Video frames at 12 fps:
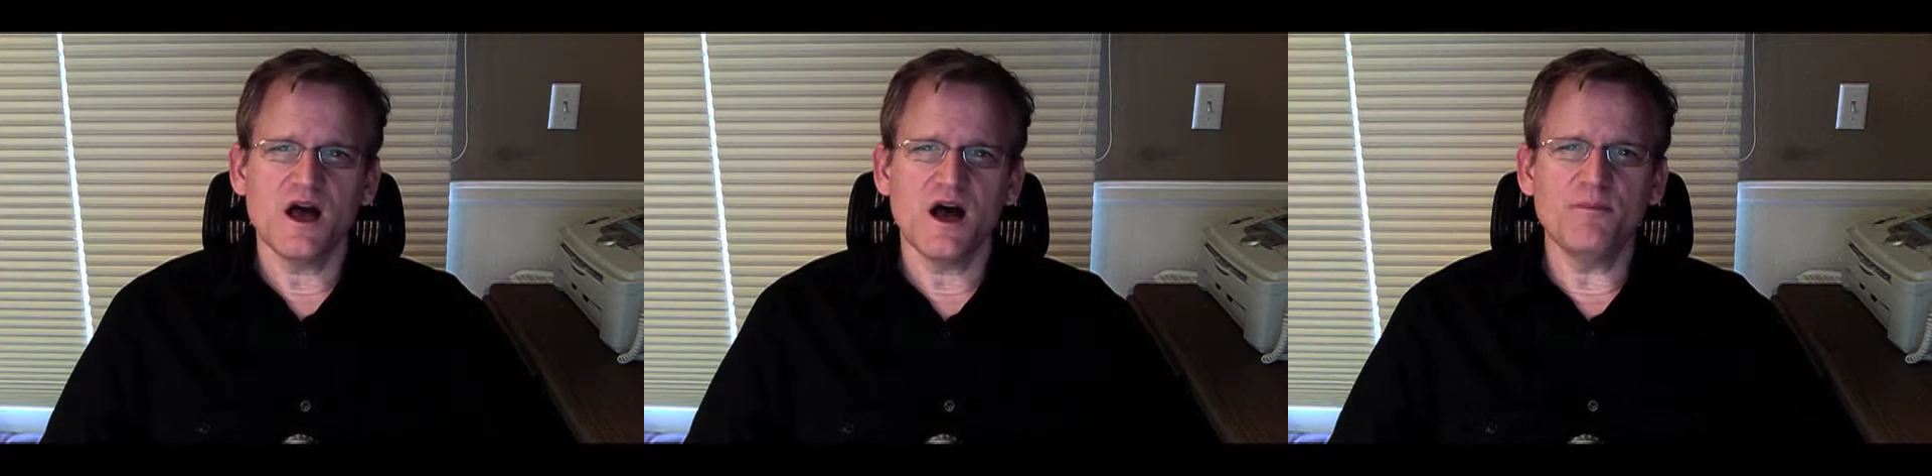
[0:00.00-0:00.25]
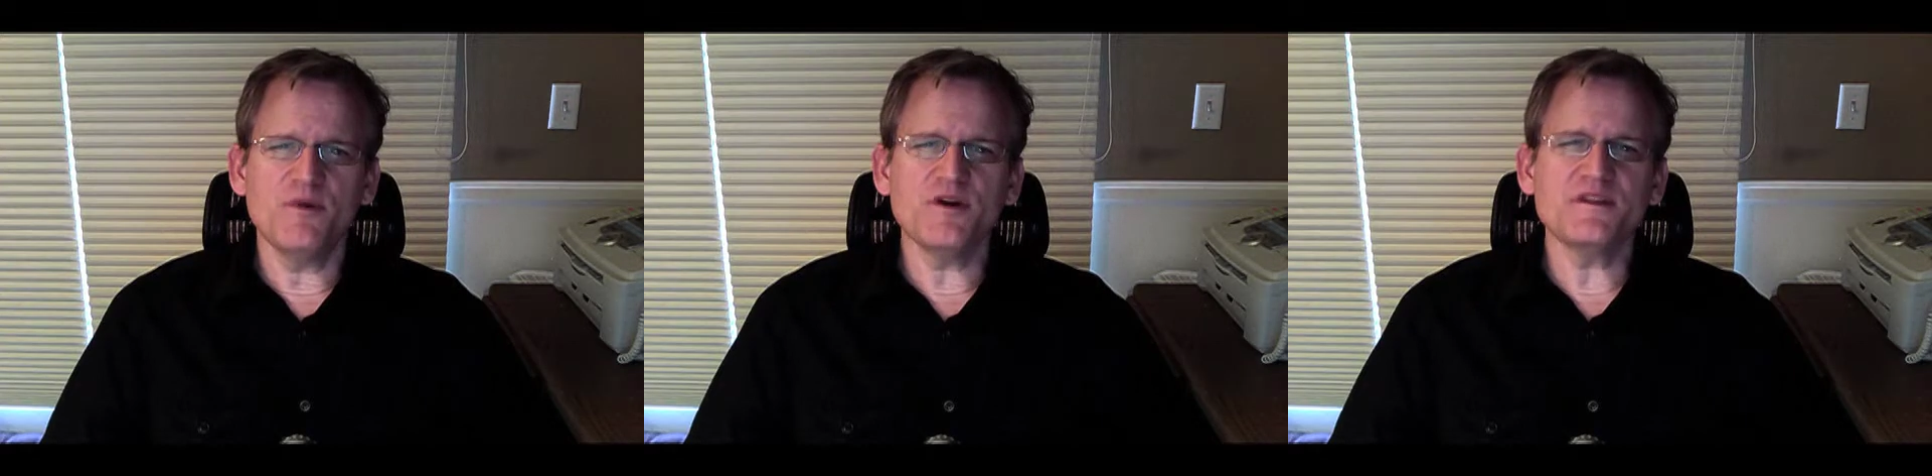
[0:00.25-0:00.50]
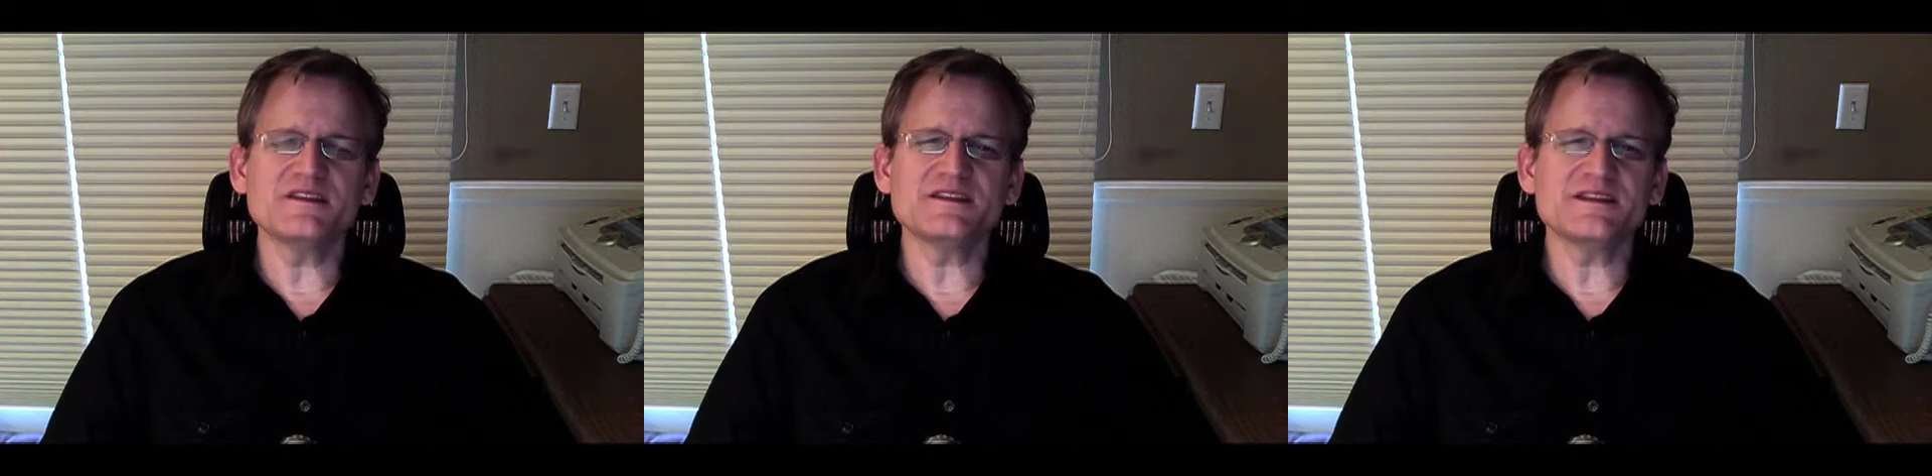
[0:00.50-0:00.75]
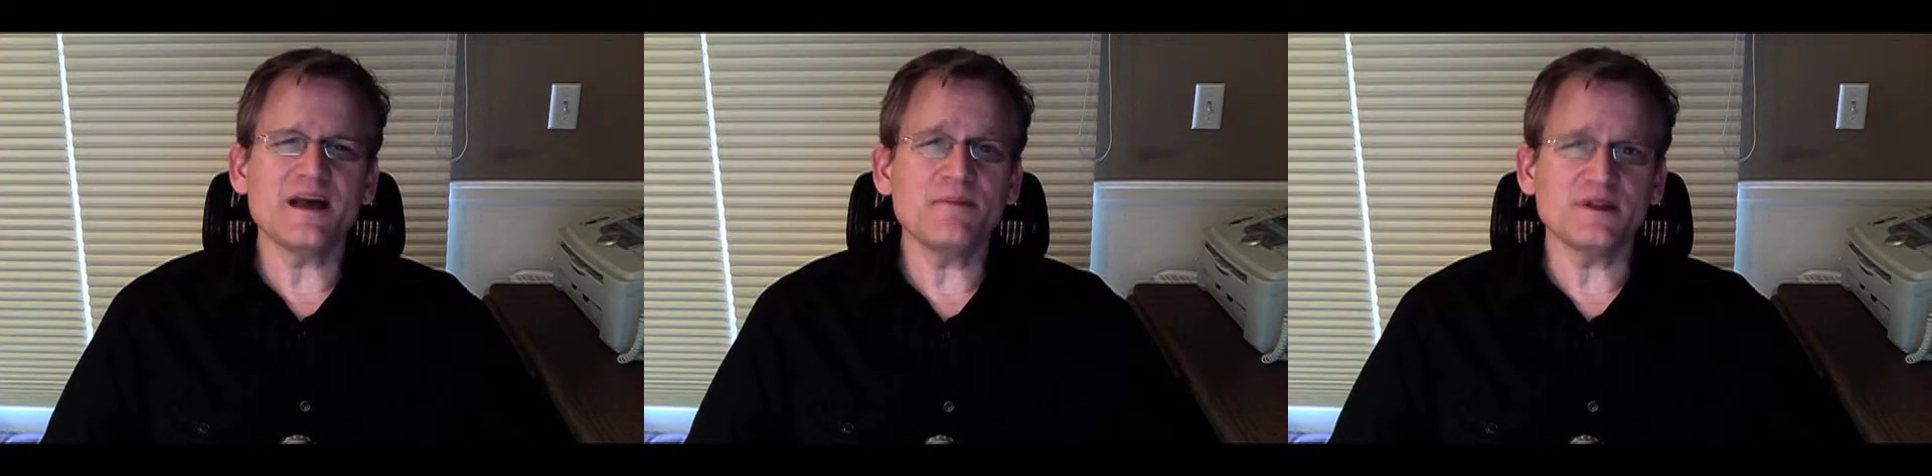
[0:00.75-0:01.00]
a book that
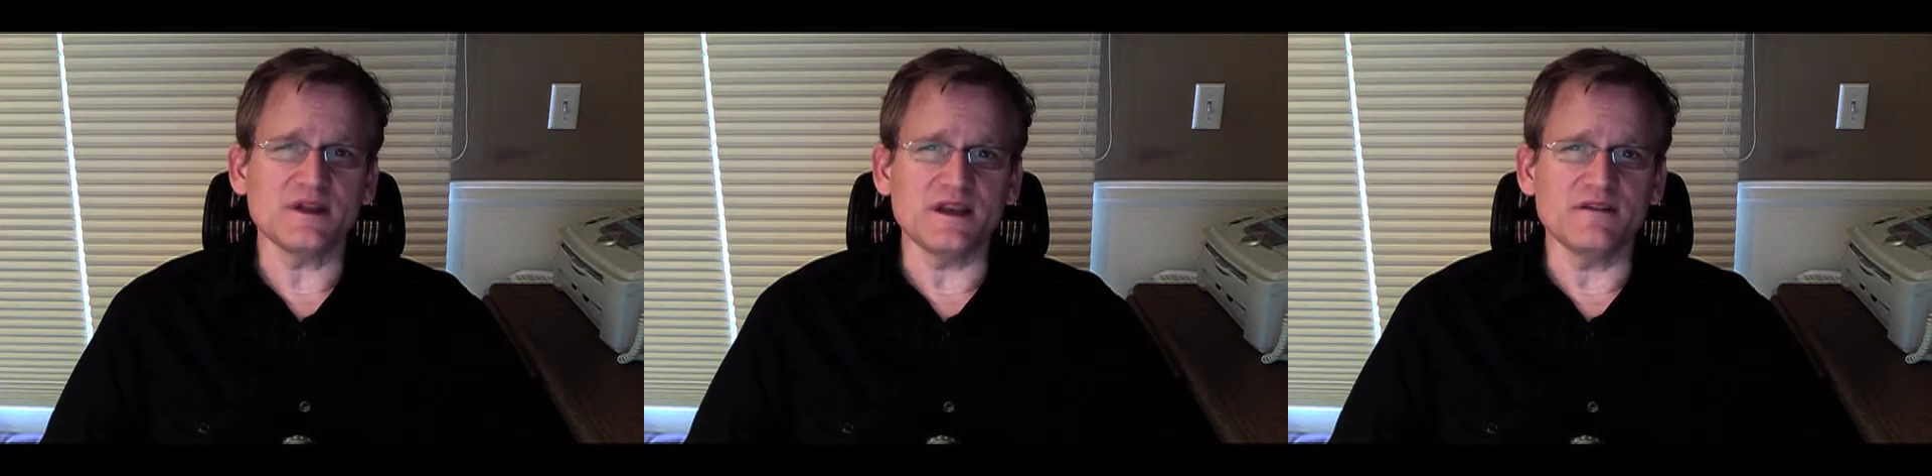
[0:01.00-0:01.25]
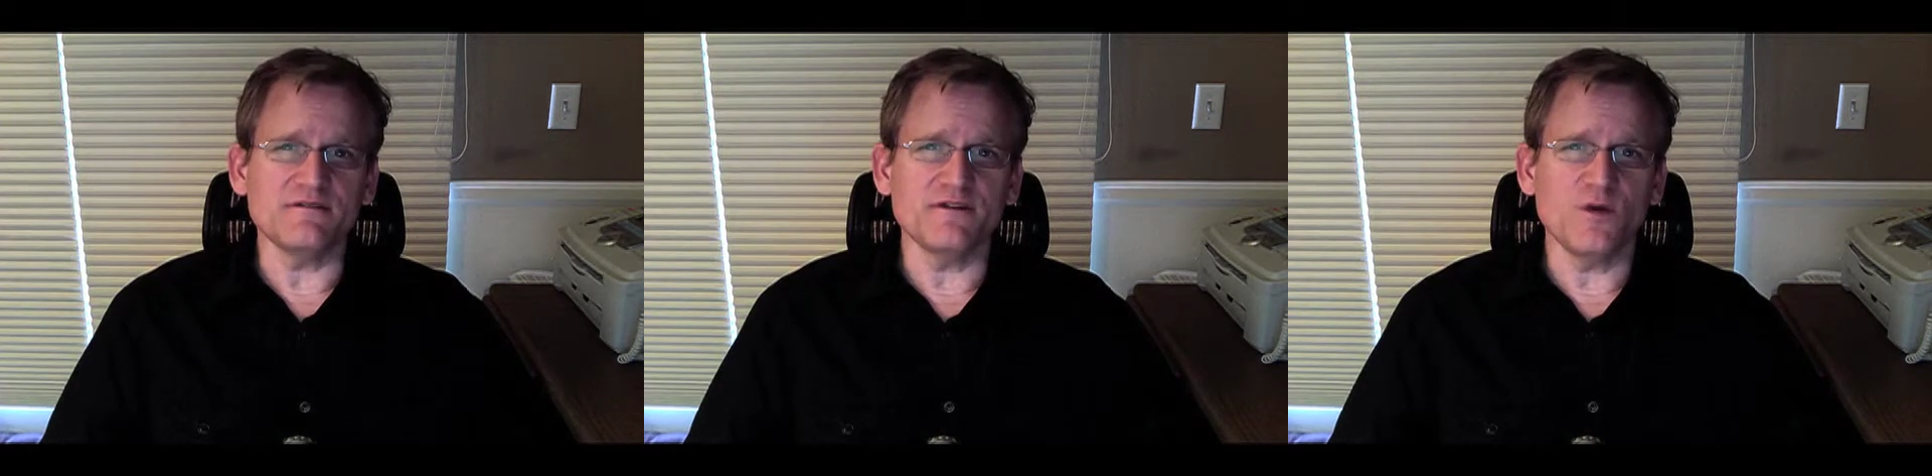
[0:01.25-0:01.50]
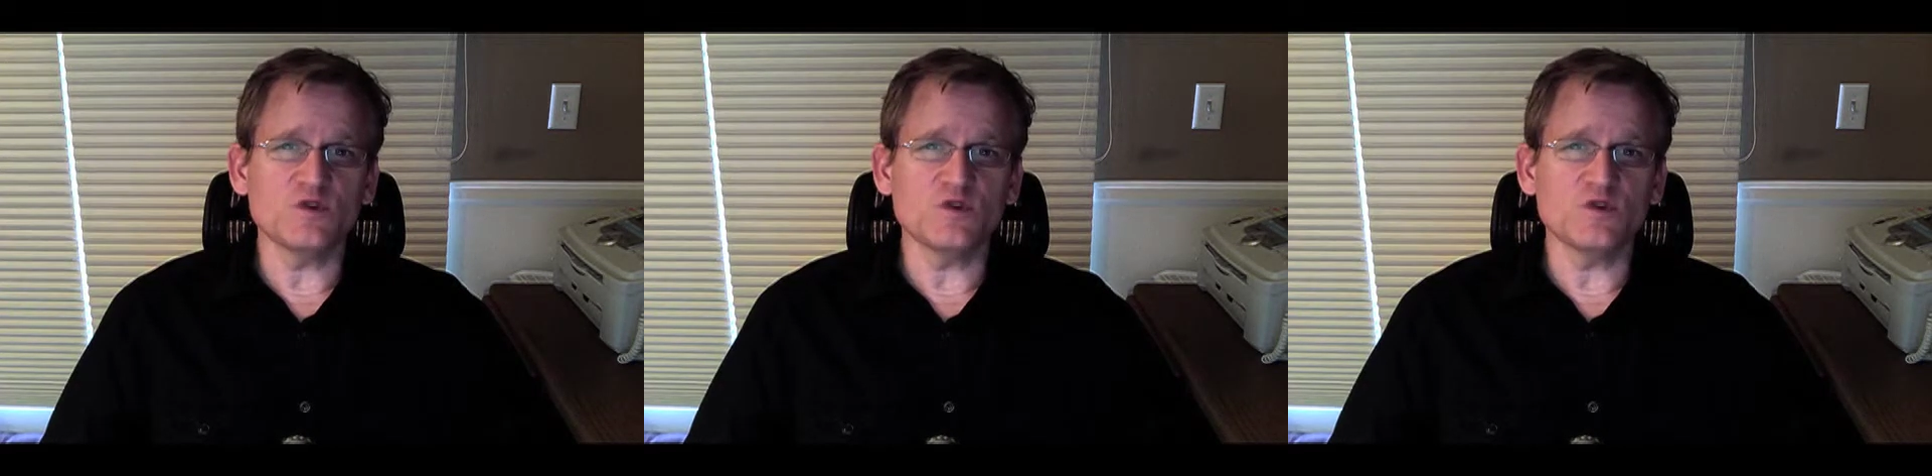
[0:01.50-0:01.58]
some believe